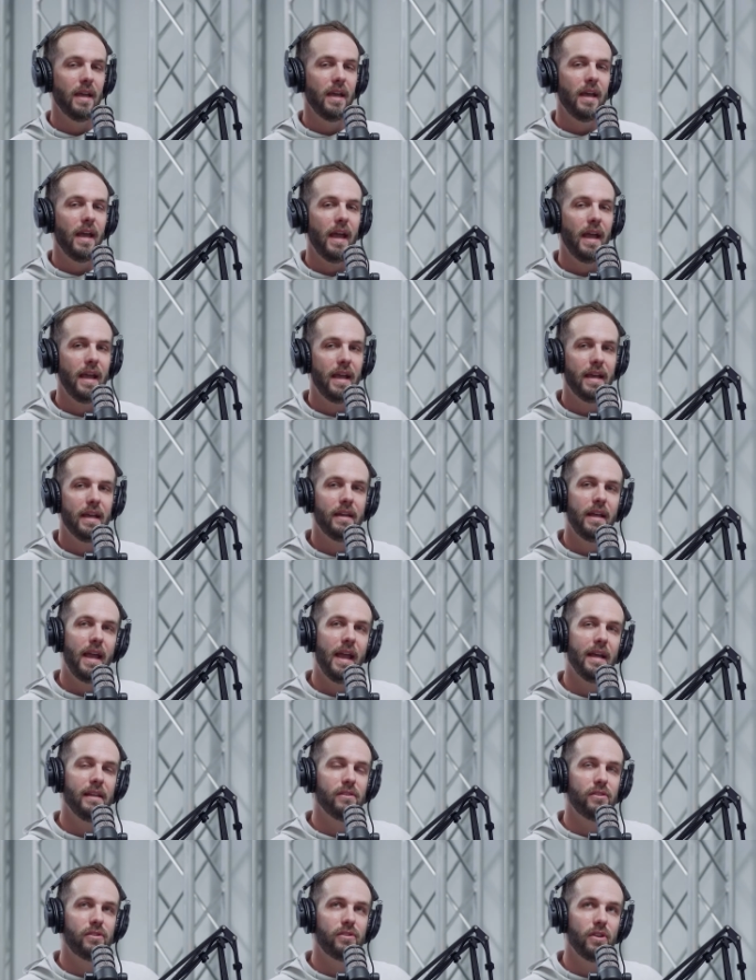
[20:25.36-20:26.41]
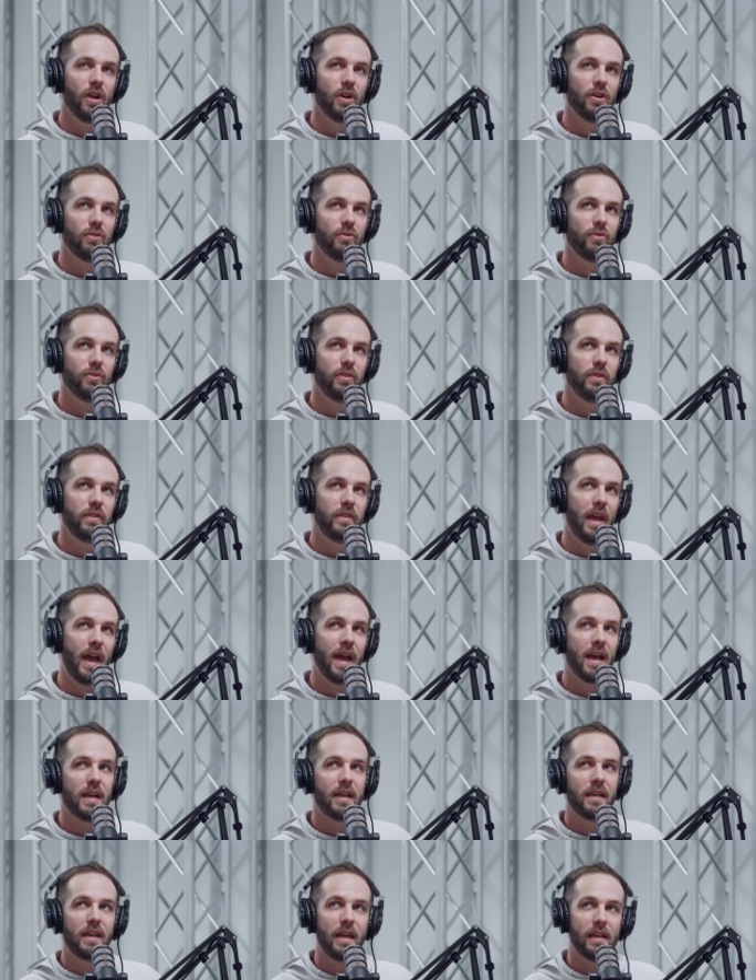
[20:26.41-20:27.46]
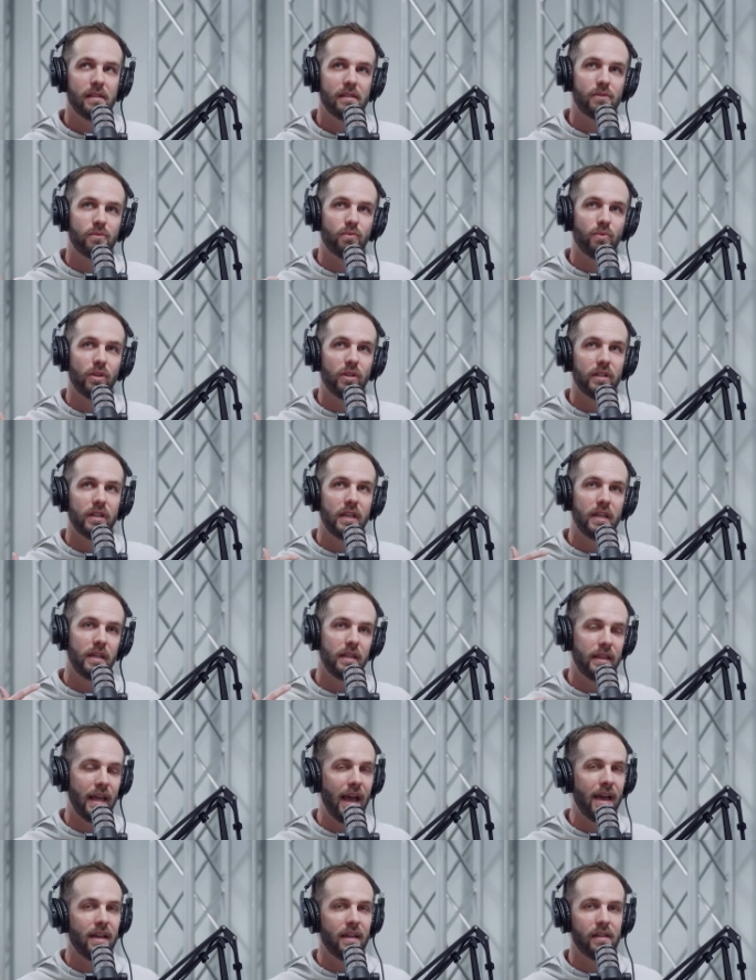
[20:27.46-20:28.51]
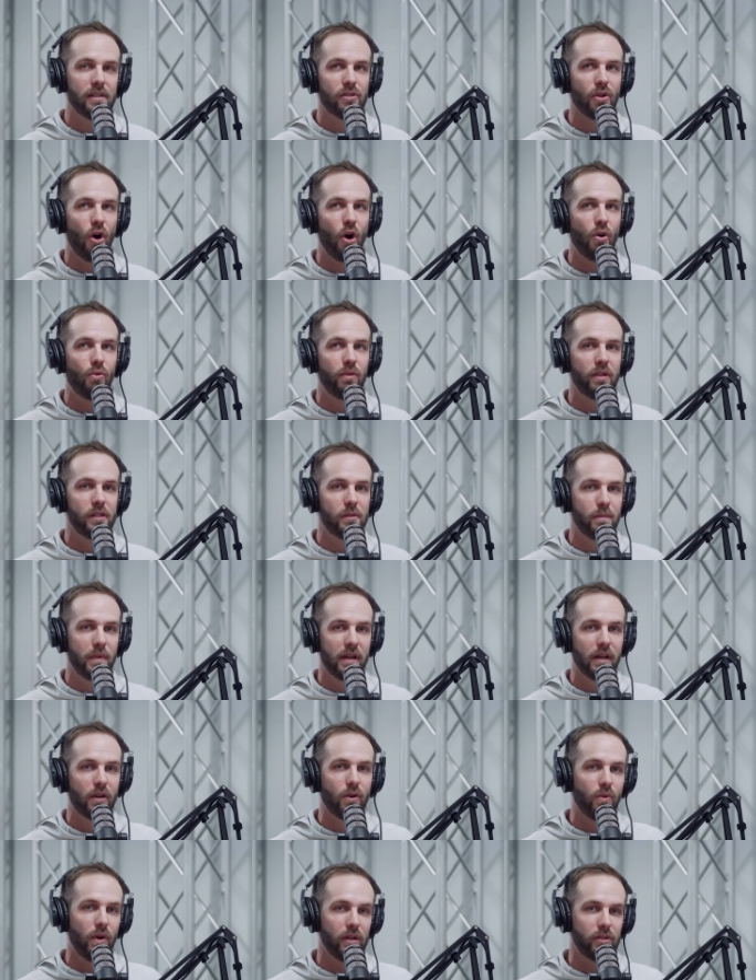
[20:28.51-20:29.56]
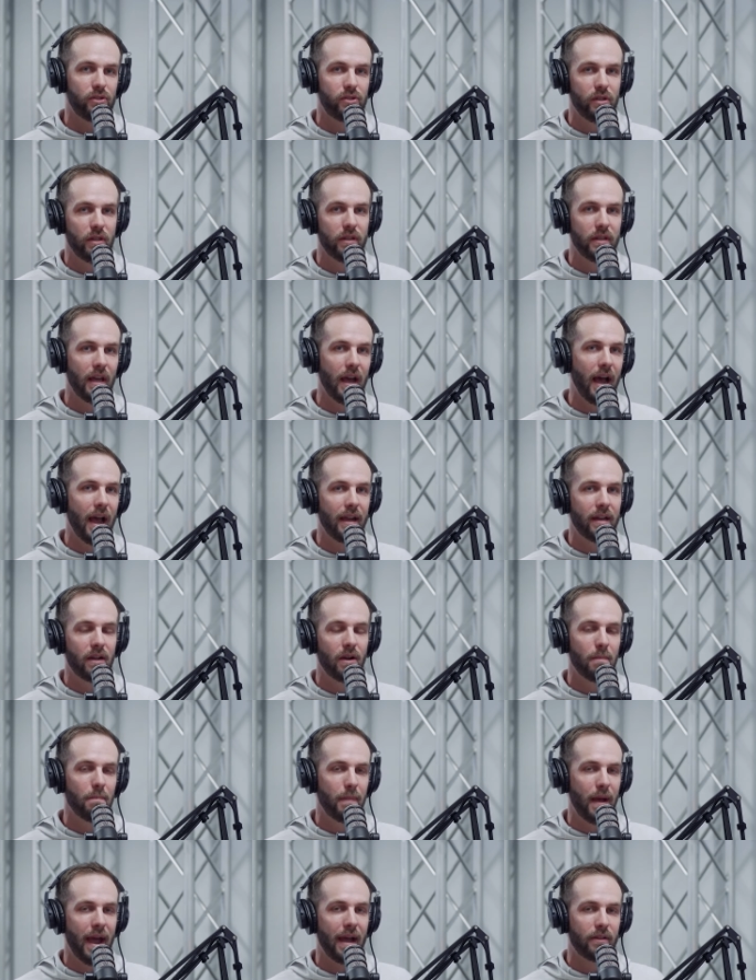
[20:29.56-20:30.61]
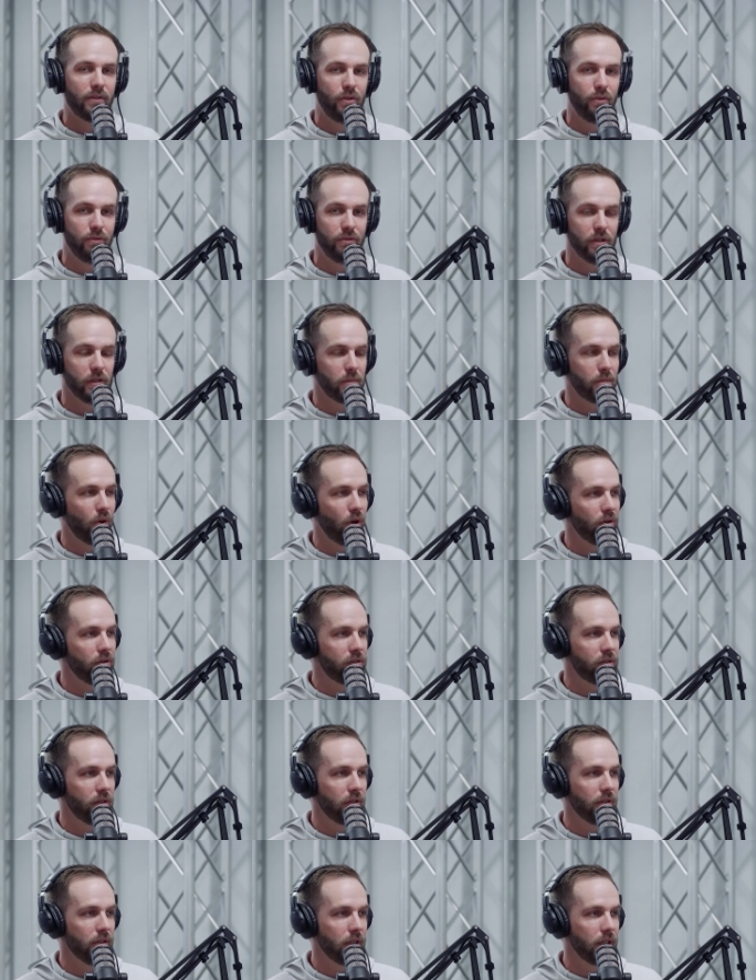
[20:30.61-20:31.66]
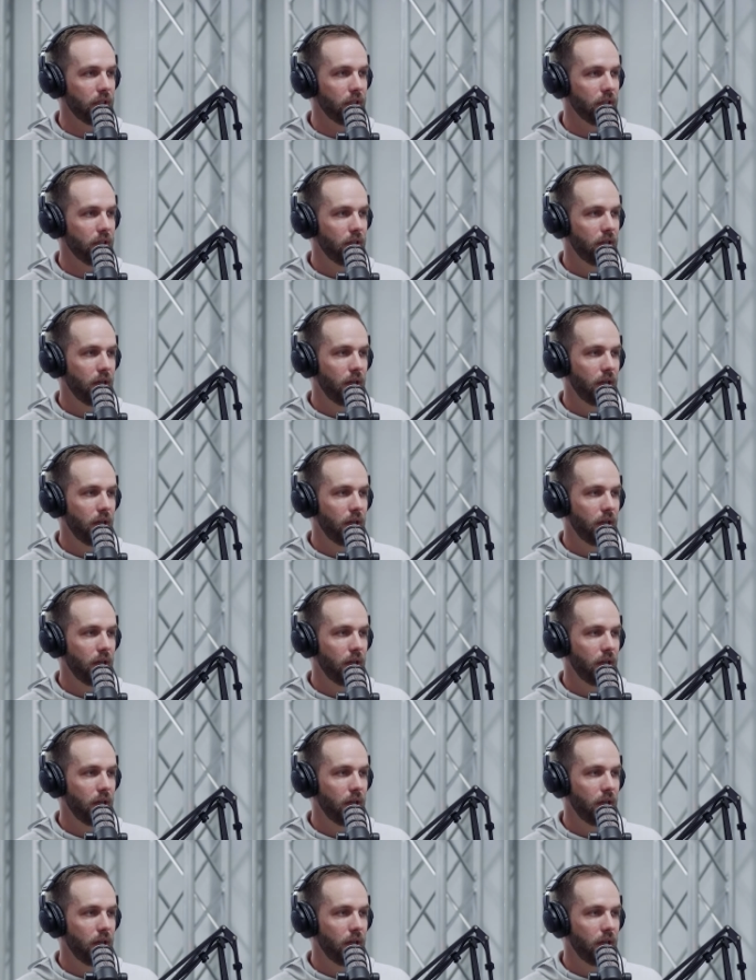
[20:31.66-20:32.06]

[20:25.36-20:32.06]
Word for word: And and so that has really that has always been a question that I come back to just personally